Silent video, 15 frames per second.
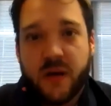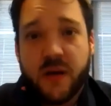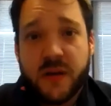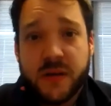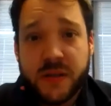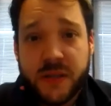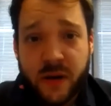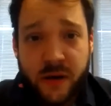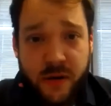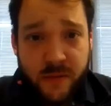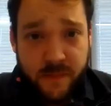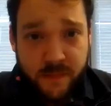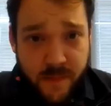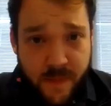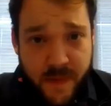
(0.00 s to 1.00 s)
So
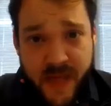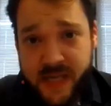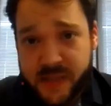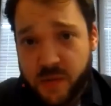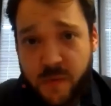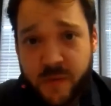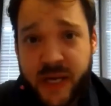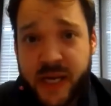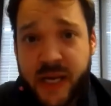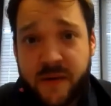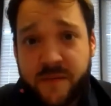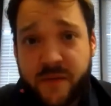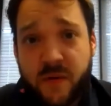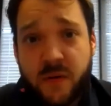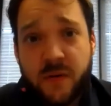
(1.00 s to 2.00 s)
that's what we're here
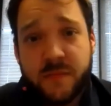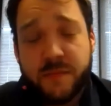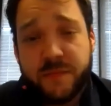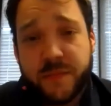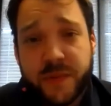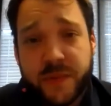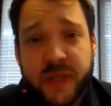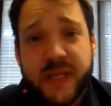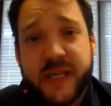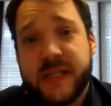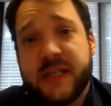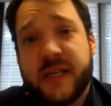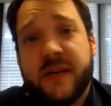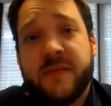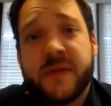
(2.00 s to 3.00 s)
for. Please
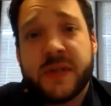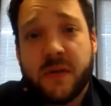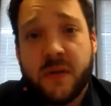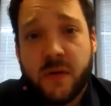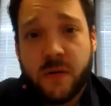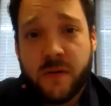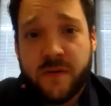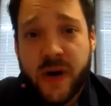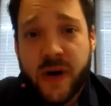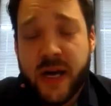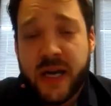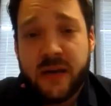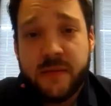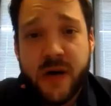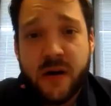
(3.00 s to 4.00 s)
give us a call via
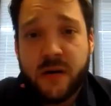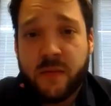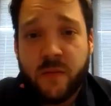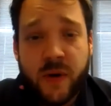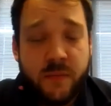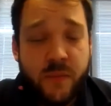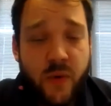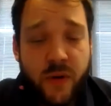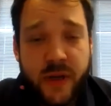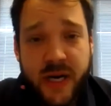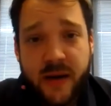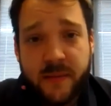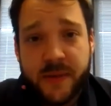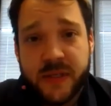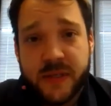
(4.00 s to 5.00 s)
email, and we're more than
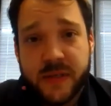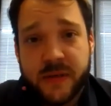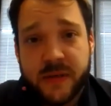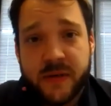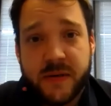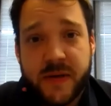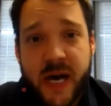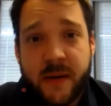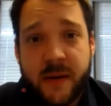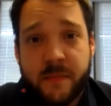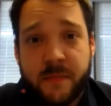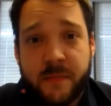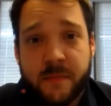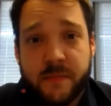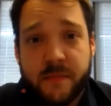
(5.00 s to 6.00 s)
happy to
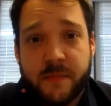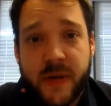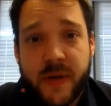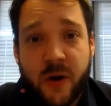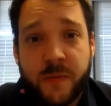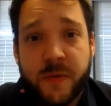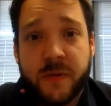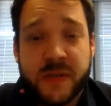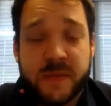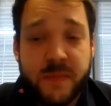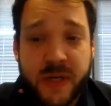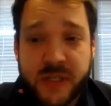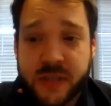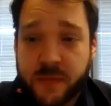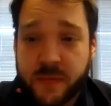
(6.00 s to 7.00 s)
help you as
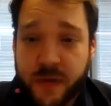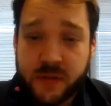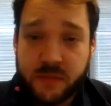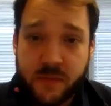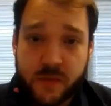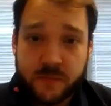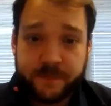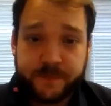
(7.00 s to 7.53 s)
much as possible.